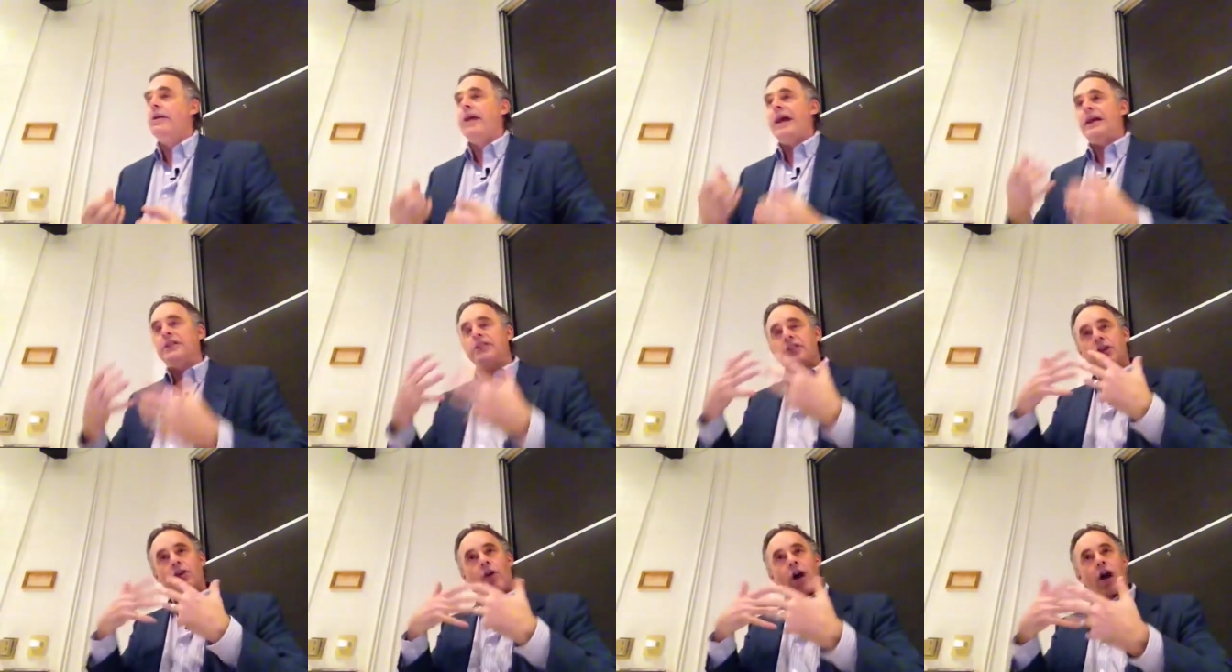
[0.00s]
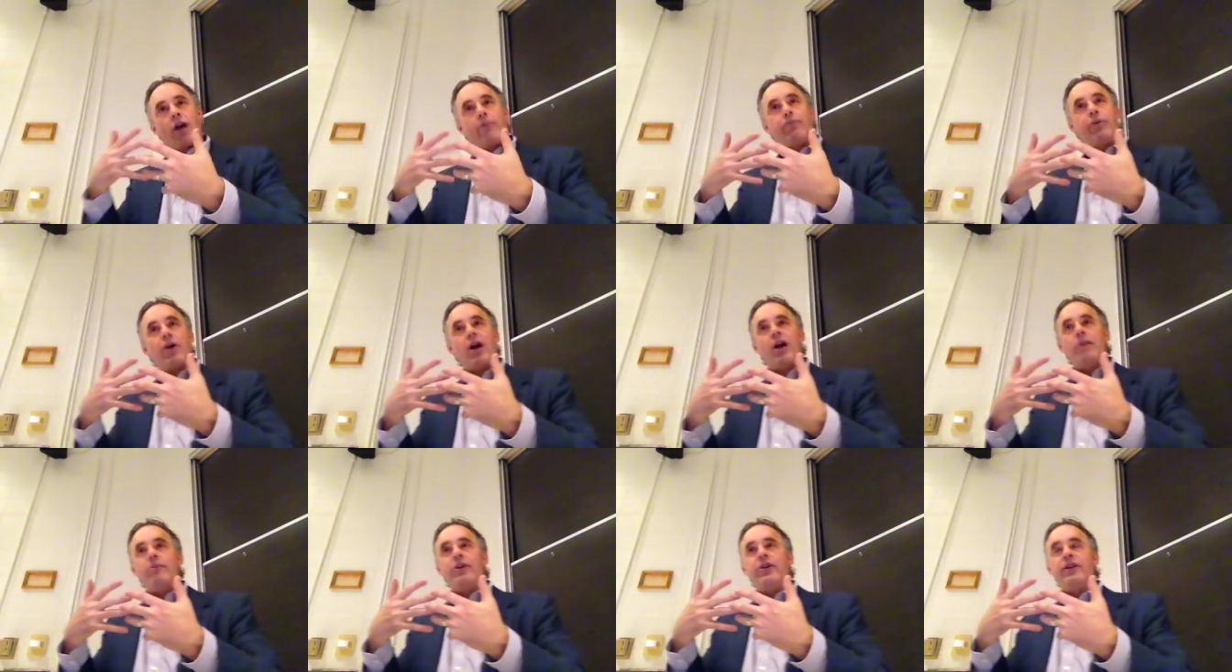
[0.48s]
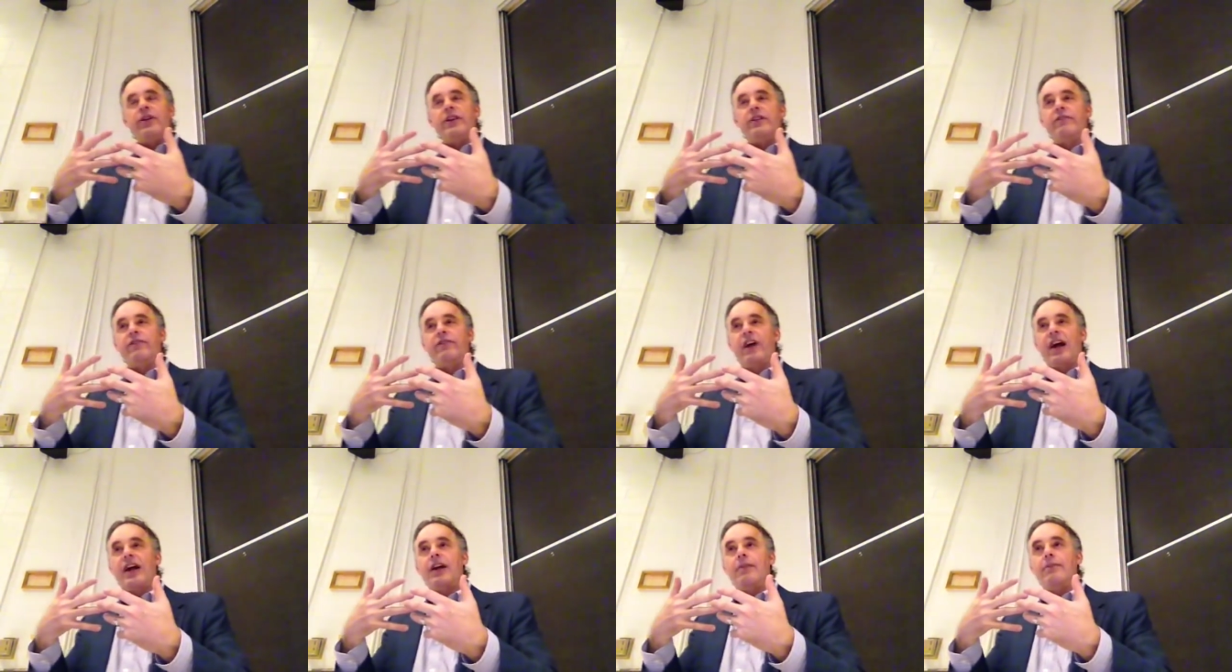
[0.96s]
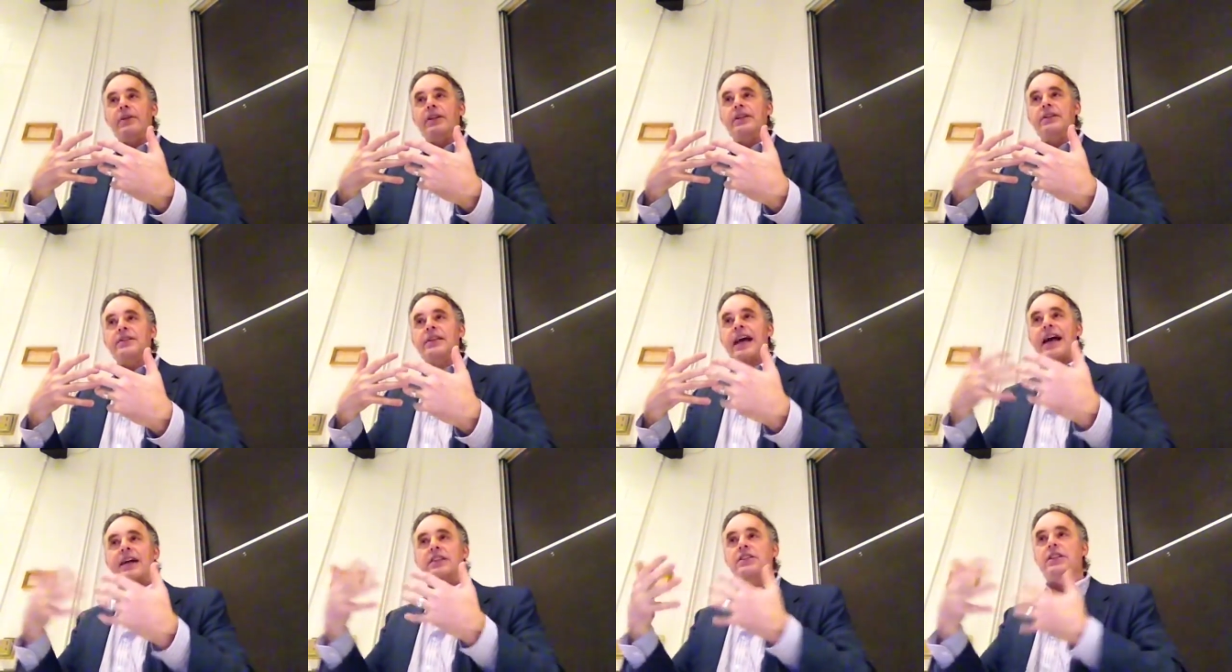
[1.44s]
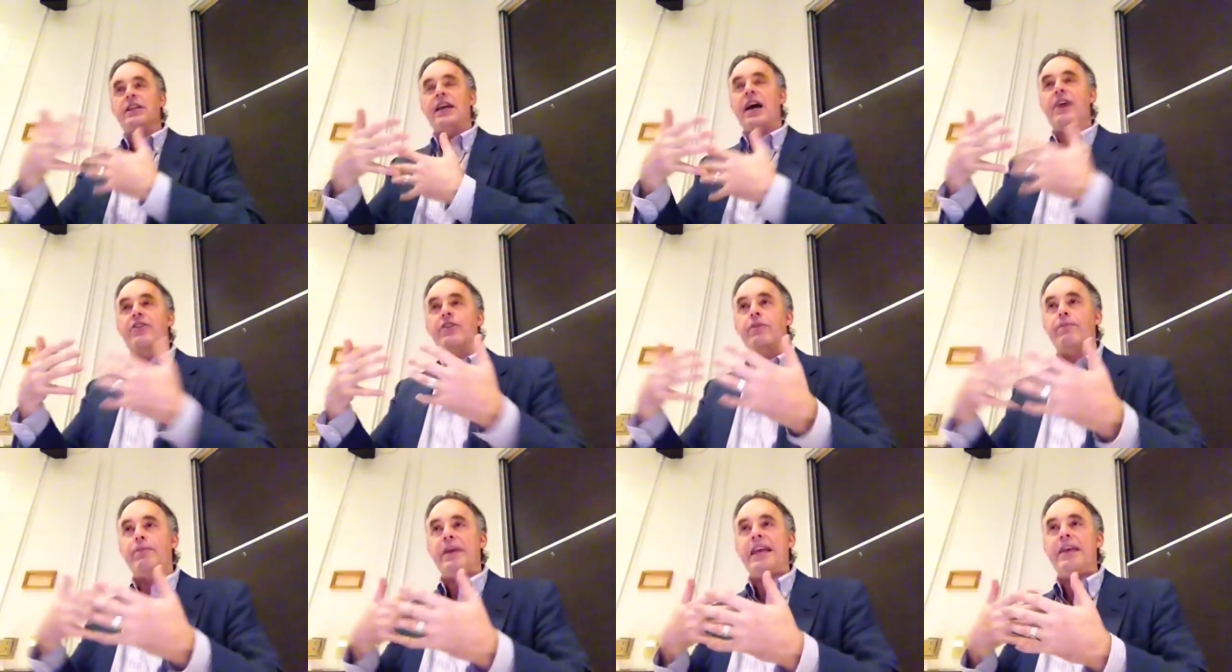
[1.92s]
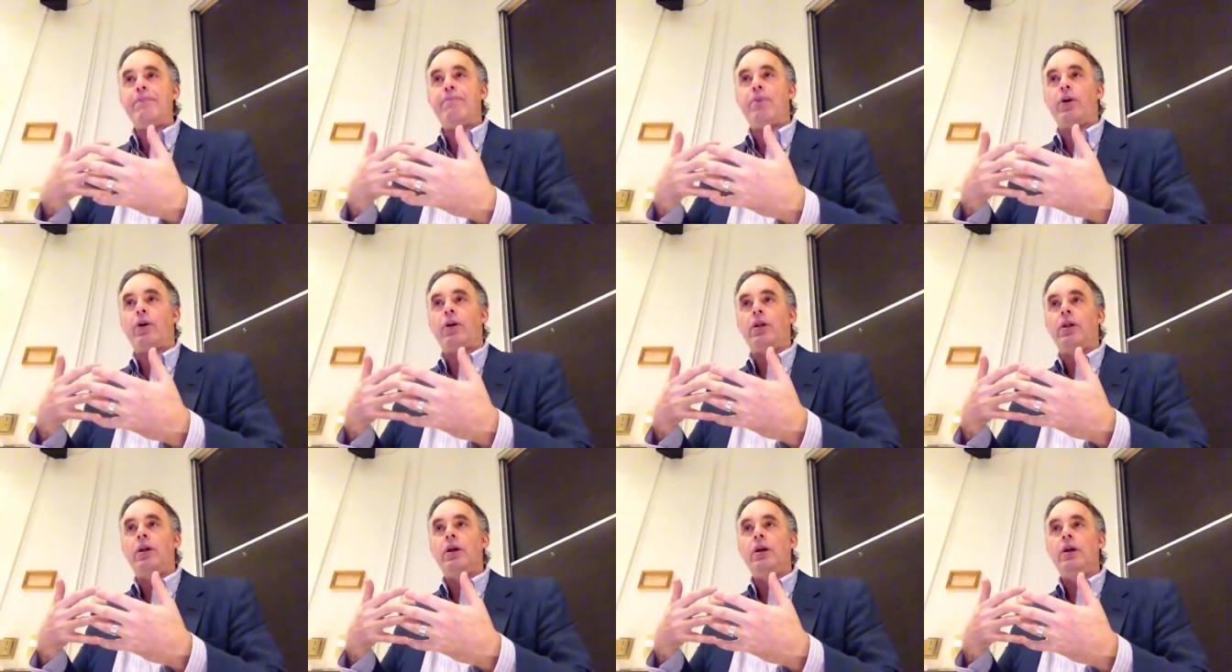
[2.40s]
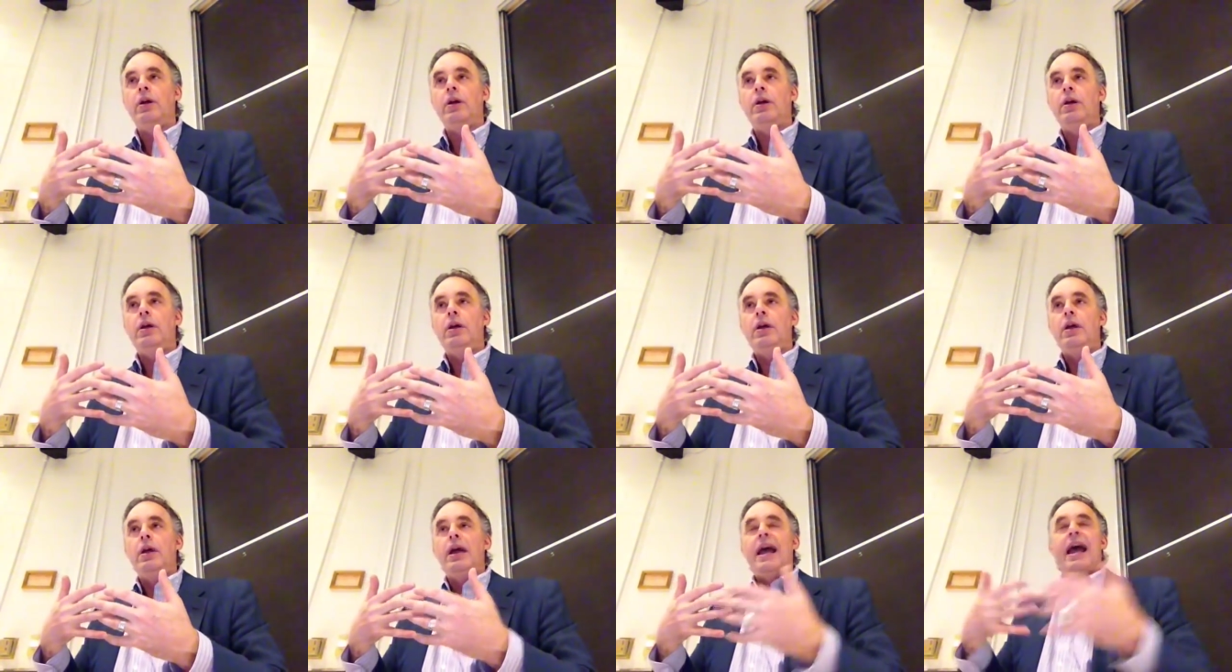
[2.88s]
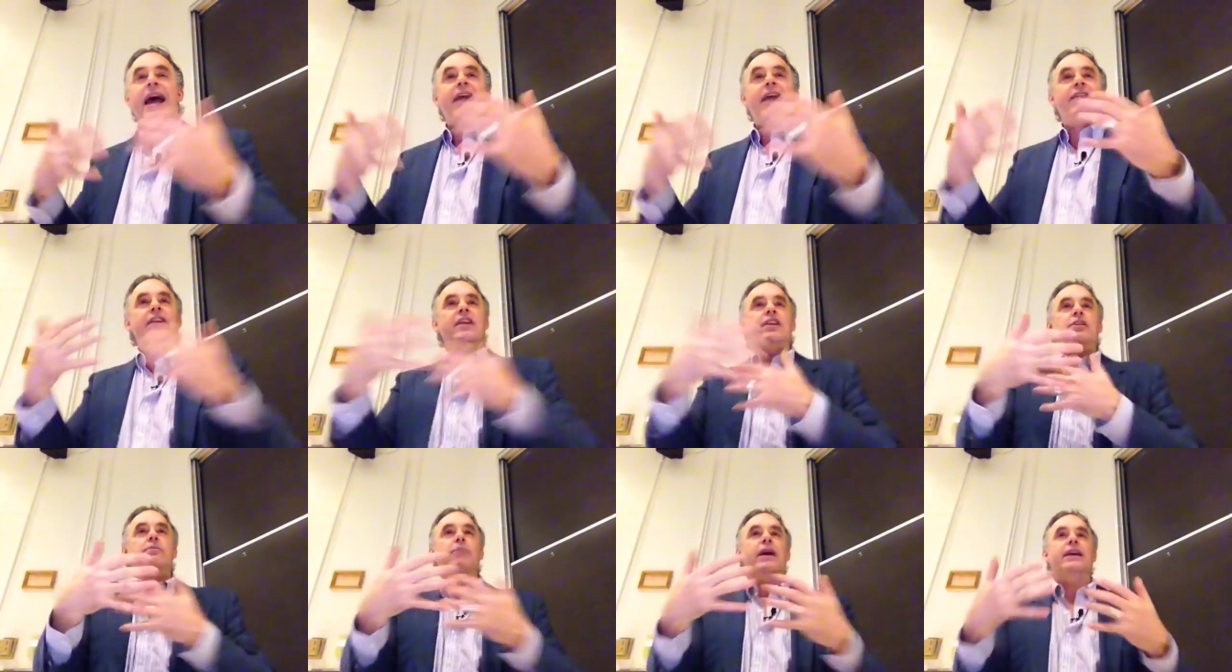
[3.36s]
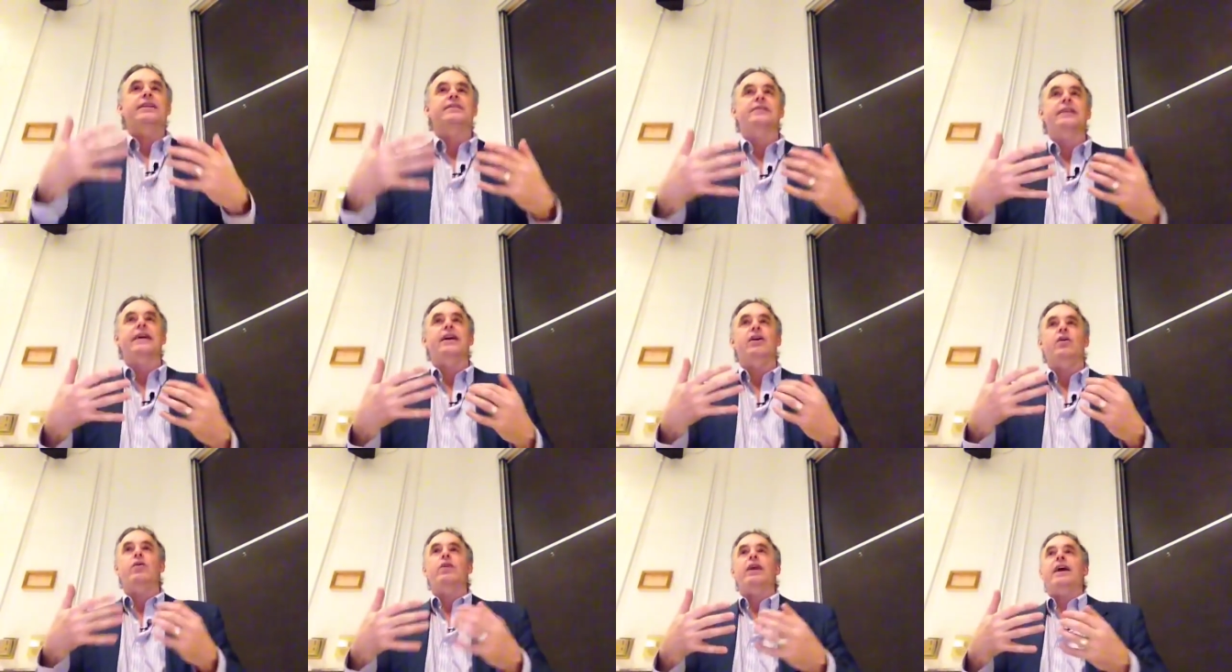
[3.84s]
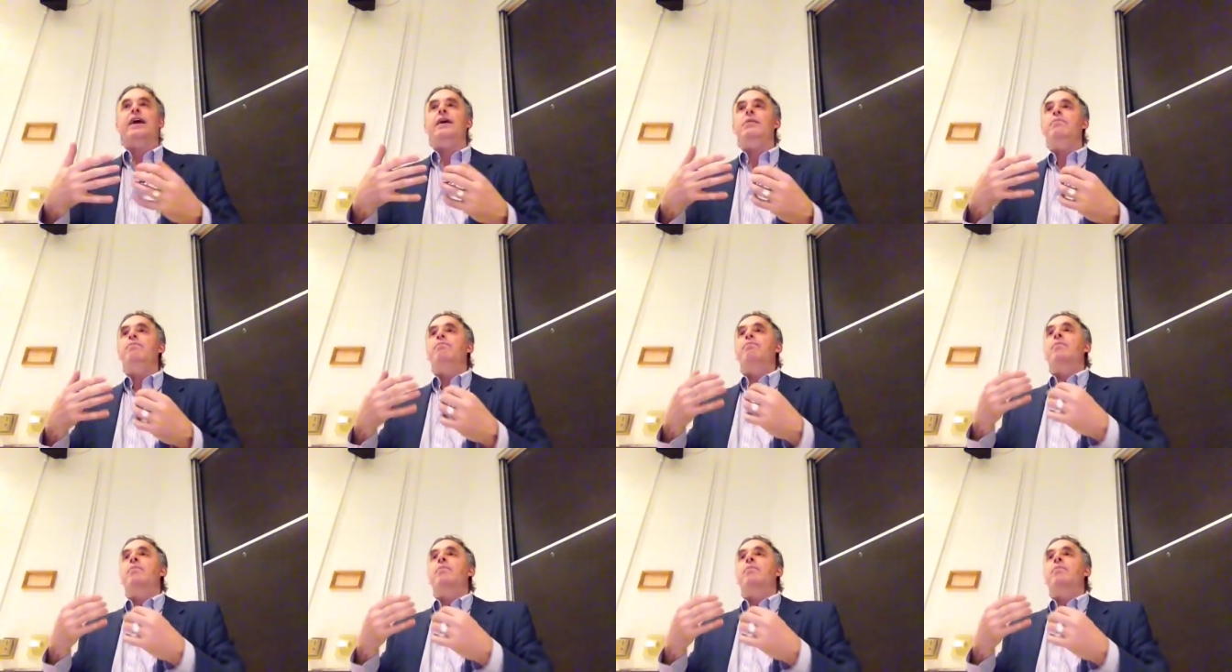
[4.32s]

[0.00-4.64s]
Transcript: And so our primary environment is actually other people. And then you might say, okay,